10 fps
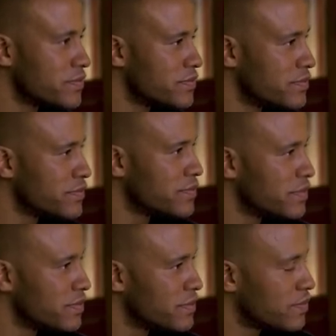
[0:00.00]

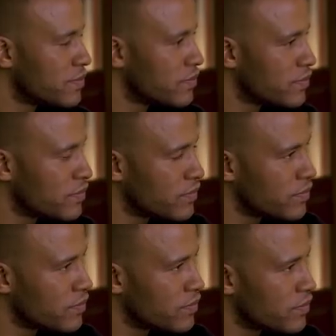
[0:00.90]

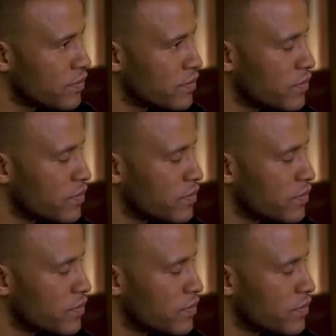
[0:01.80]
(not speaking)